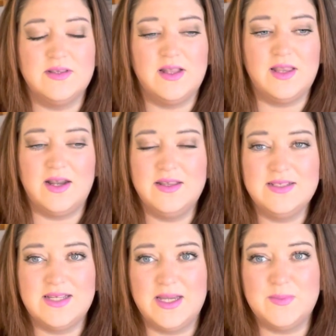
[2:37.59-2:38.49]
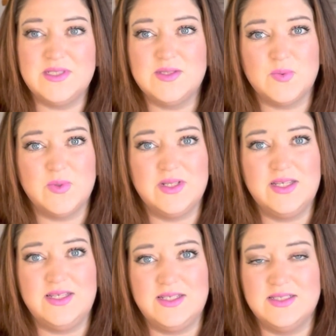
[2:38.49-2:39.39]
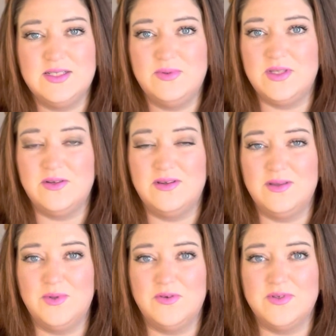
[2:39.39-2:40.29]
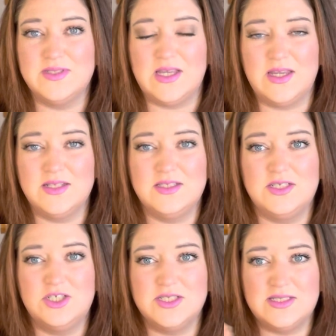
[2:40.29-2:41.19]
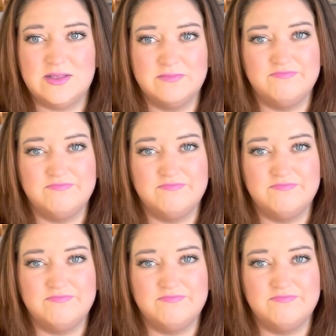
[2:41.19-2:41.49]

a lot of the times it's really easy with the good and the beautiful science to just